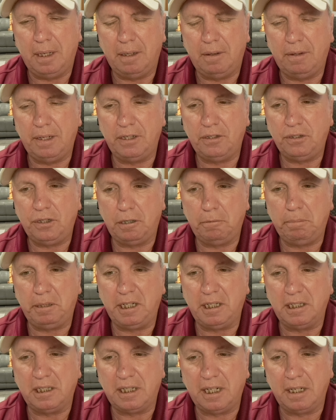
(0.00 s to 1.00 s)
This should be
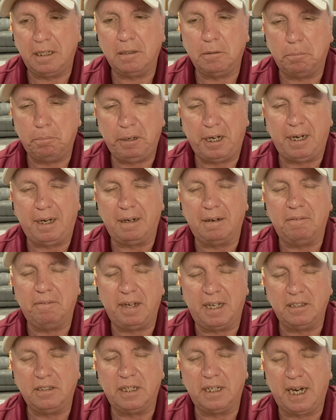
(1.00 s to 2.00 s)
still being
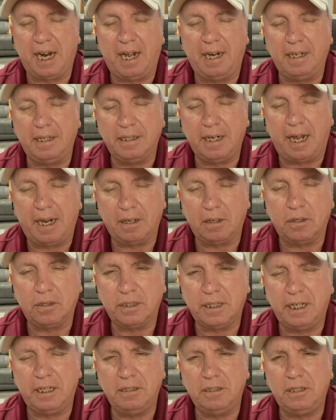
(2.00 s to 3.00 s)
investigated and
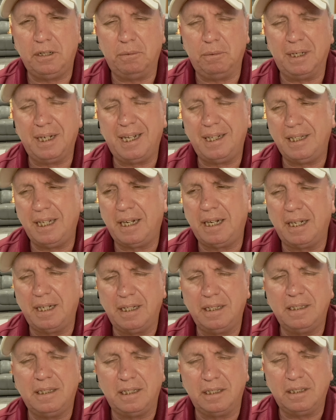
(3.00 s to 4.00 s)
looked into, and I think it
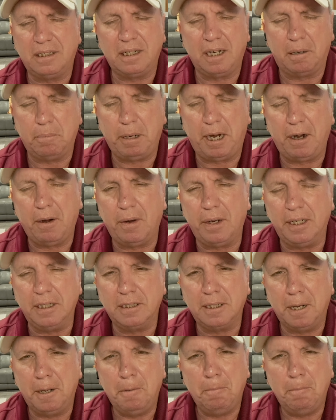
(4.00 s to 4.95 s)
is in some areas,